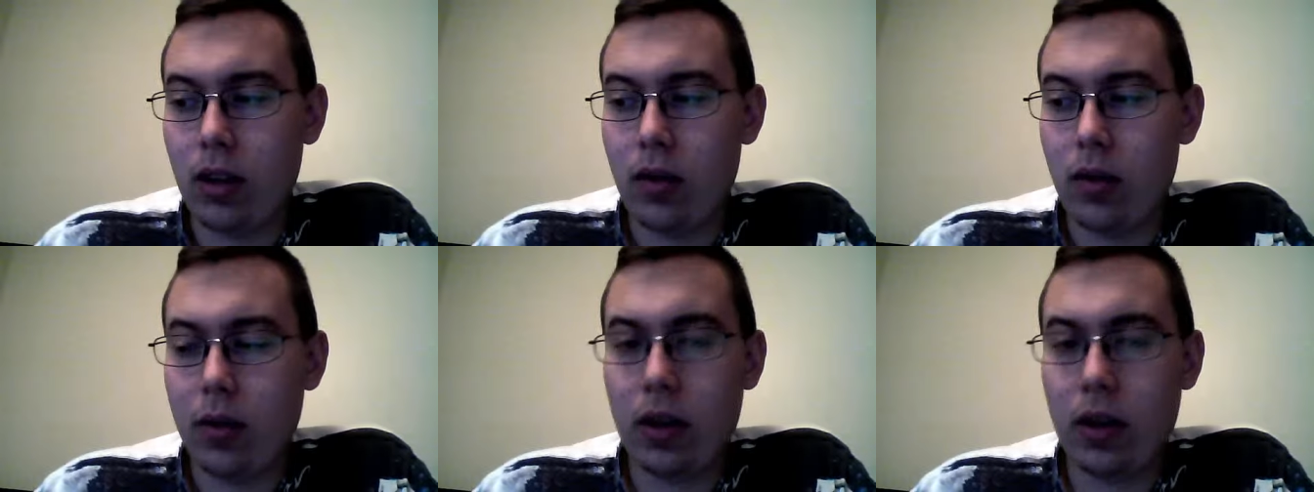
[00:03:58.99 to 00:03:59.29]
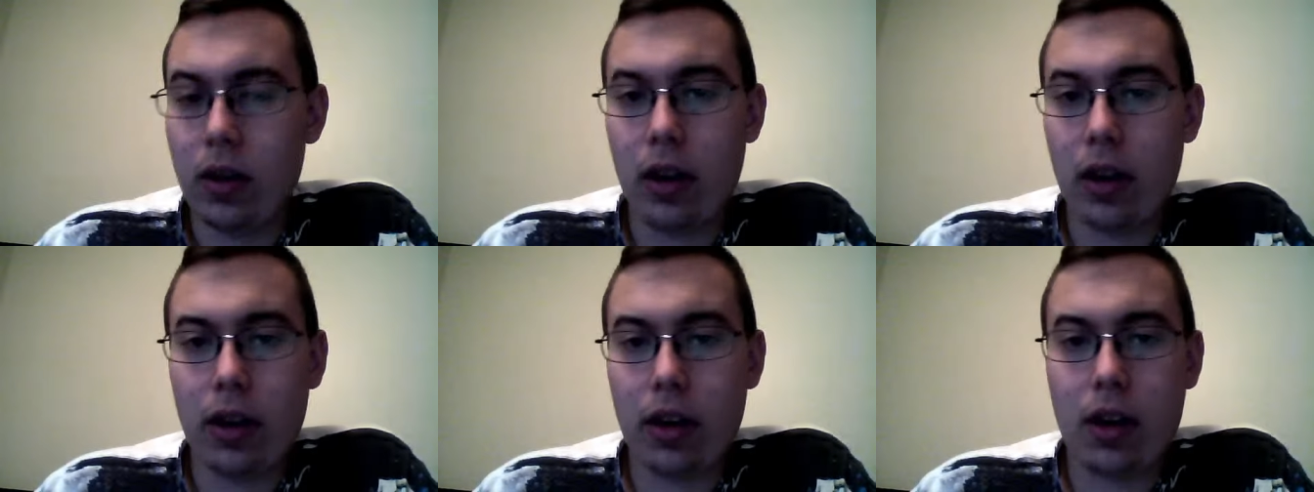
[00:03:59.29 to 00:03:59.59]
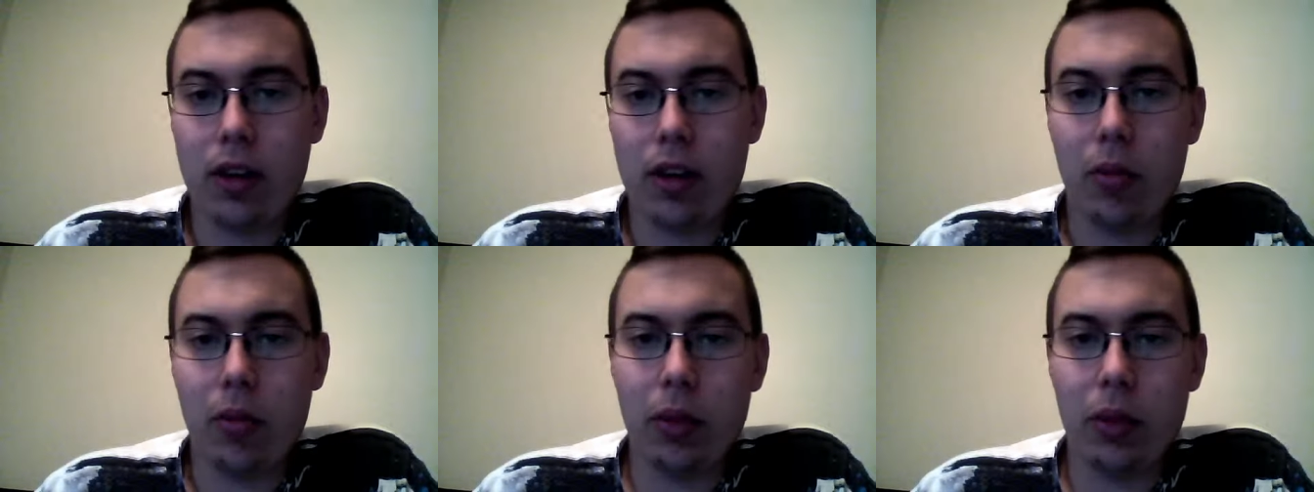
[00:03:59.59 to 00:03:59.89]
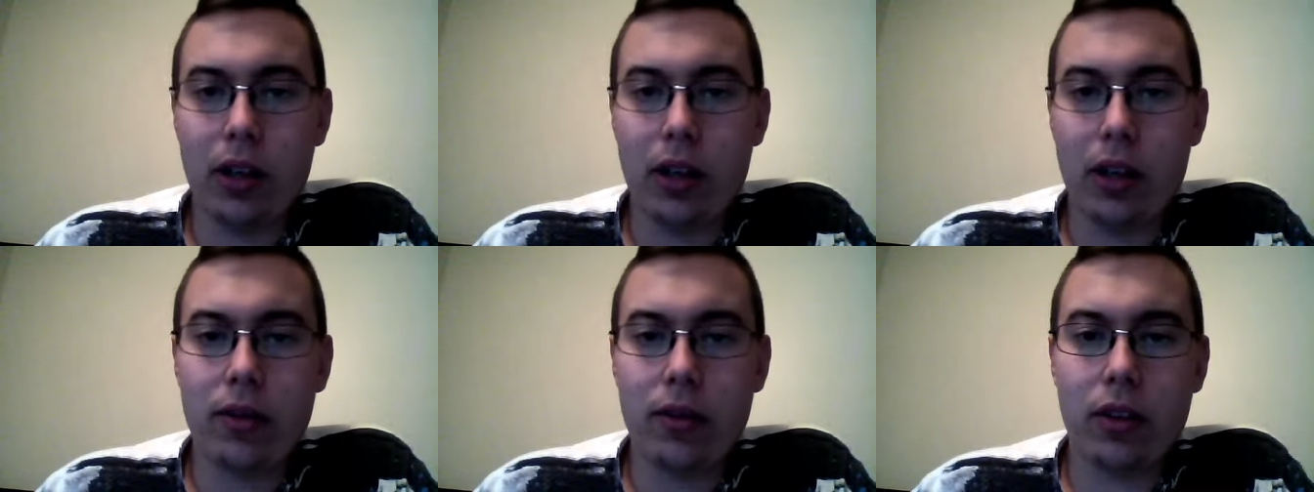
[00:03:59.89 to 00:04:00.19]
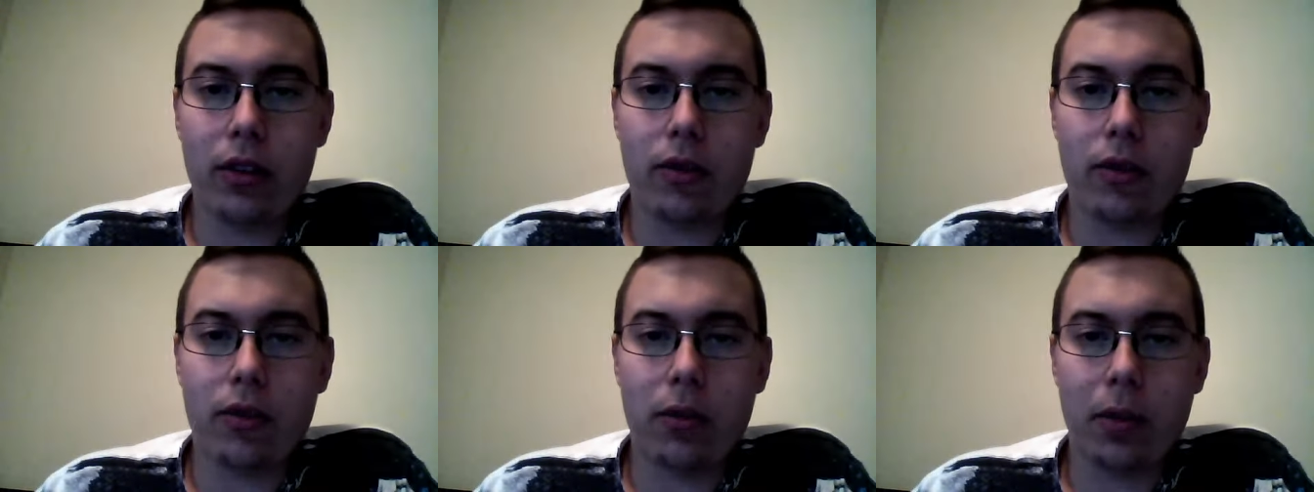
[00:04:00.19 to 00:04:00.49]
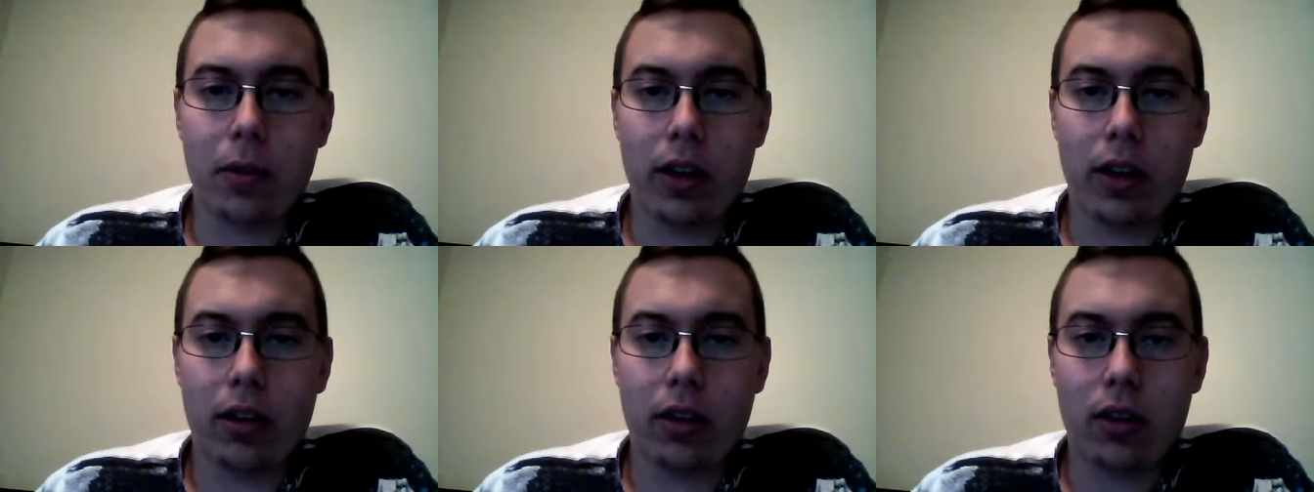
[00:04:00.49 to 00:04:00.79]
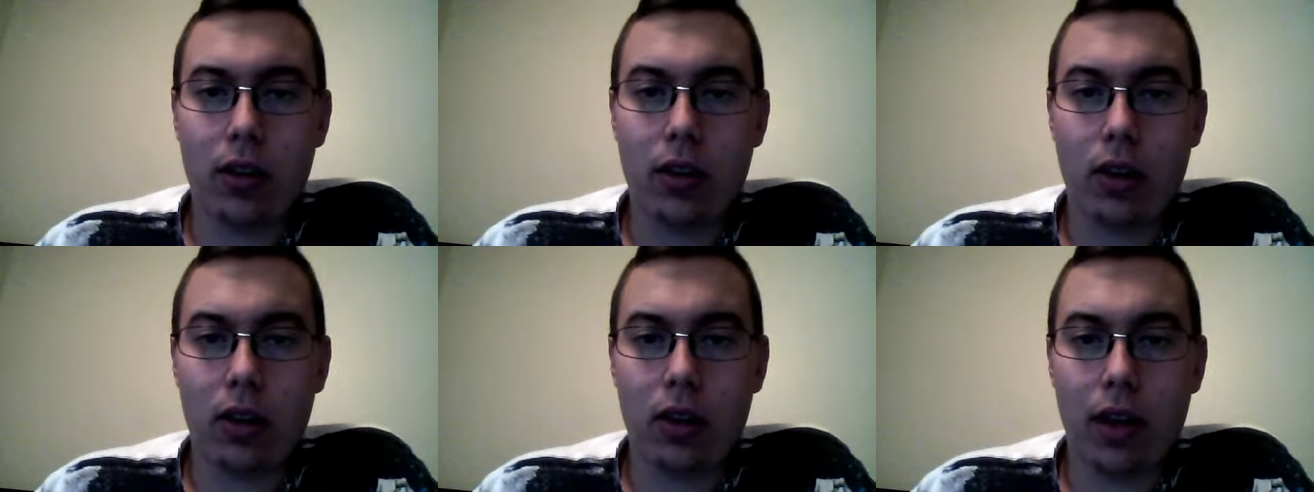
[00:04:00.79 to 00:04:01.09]
Then I got Oblivion for my
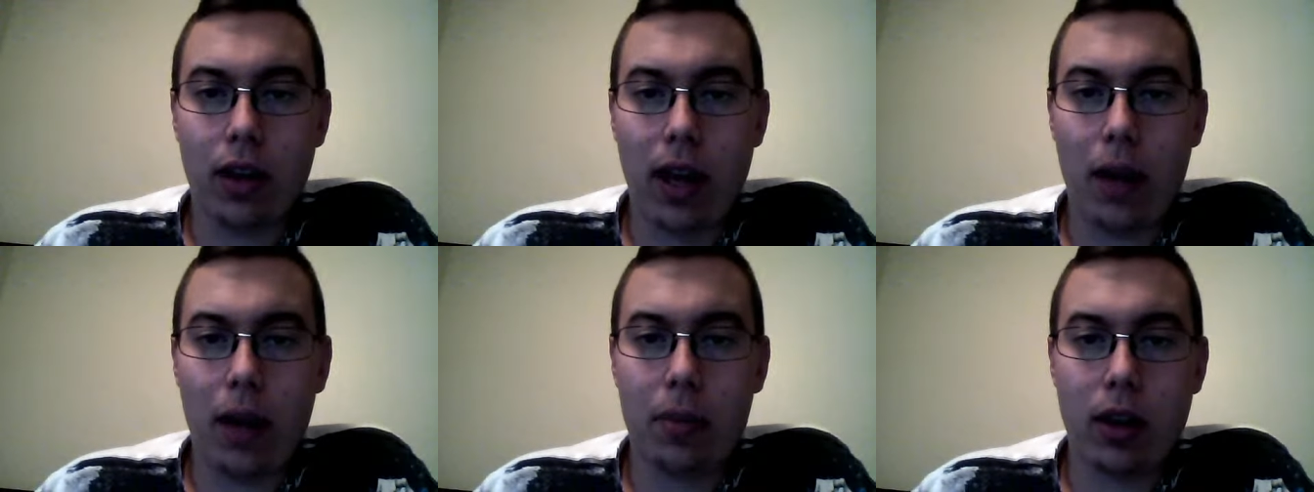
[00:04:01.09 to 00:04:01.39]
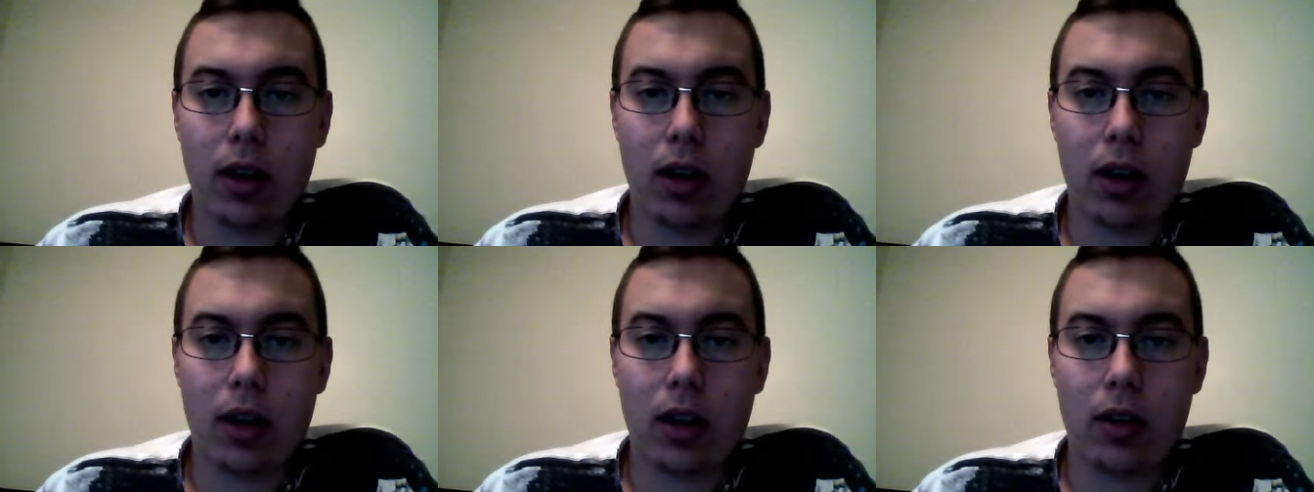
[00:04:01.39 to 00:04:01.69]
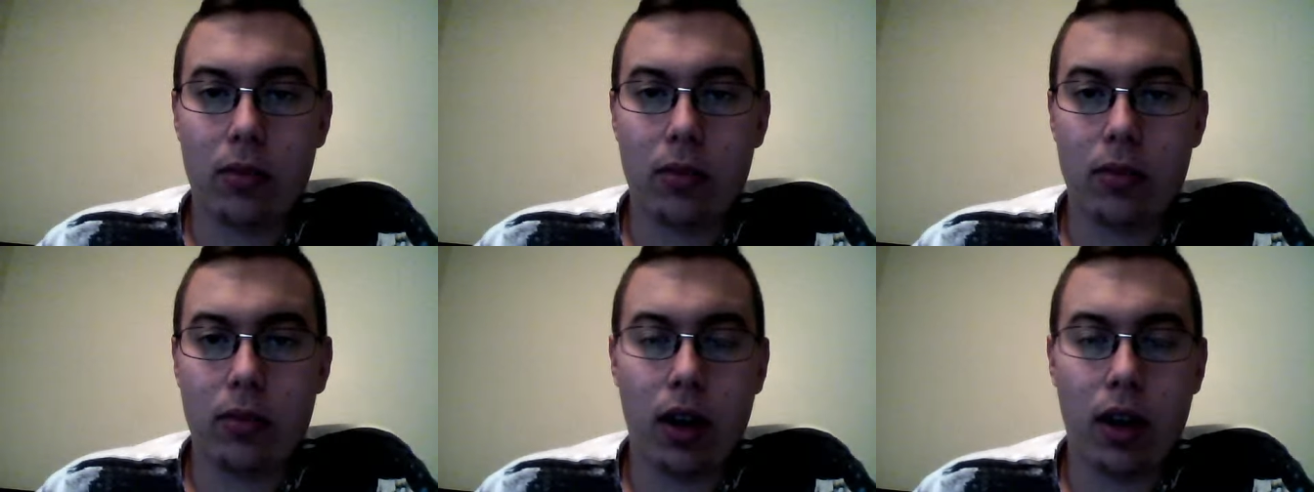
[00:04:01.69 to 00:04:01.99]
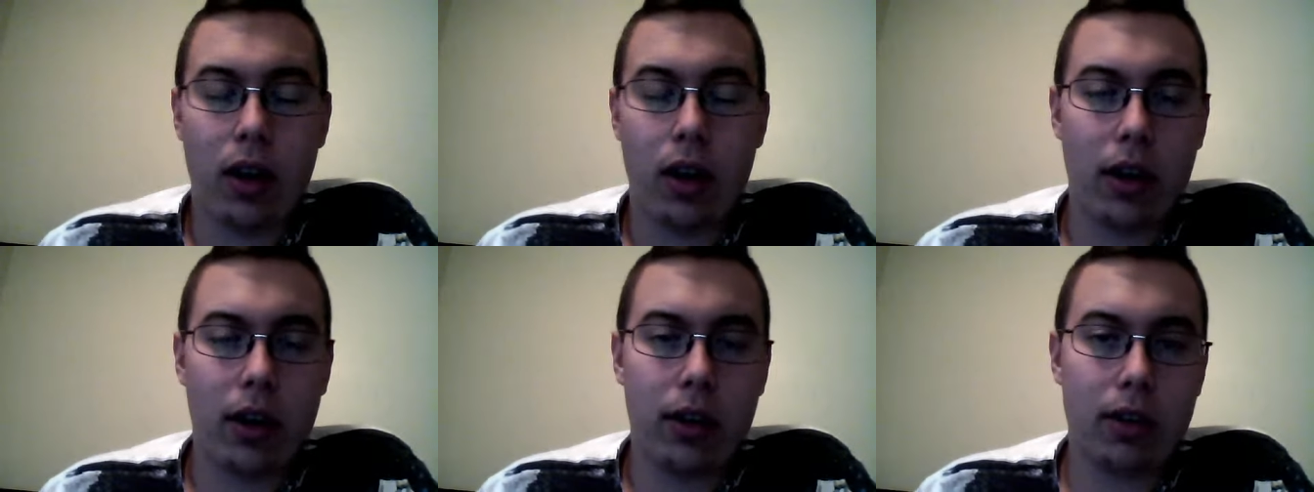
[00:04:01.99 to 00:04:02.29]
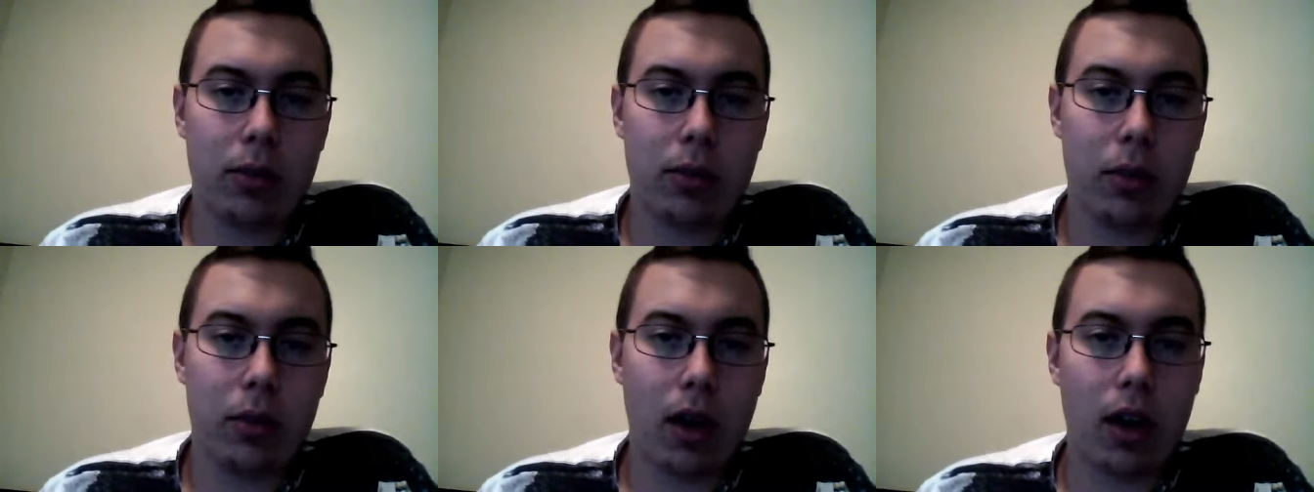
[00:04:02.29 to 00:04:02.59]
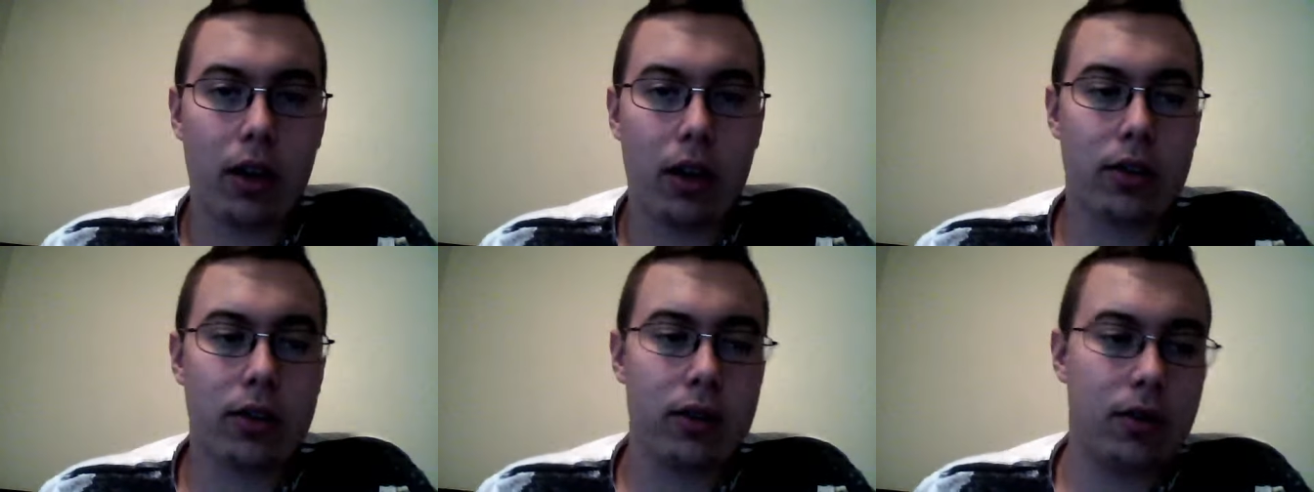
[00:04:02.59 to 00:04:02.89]
uh, laptop, not Xbox.